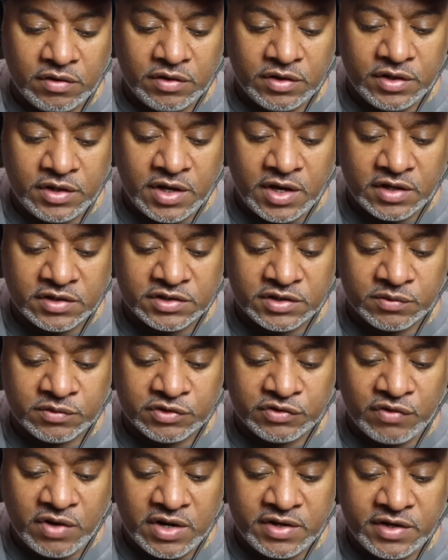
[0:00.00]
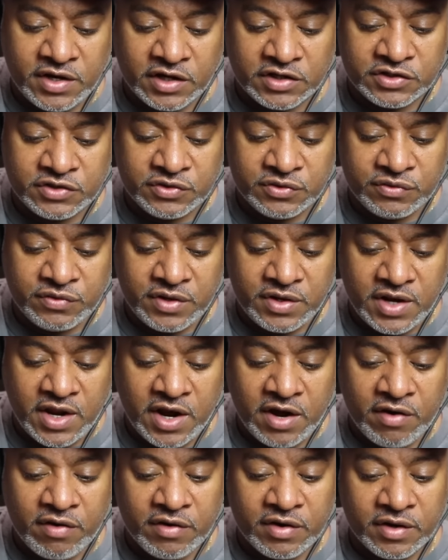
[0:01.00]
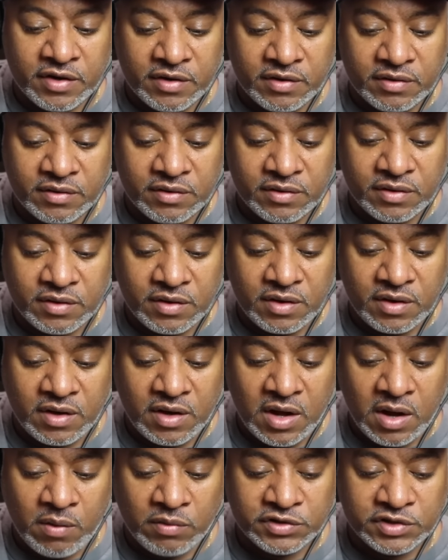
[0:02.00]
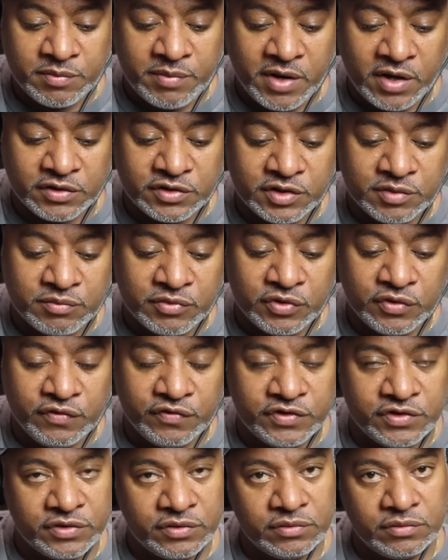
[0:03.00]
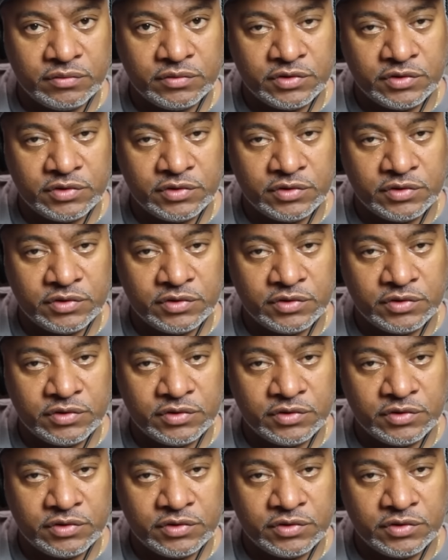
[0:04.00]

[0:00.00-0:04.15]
"Yes, it was right next to the area I was about to move to."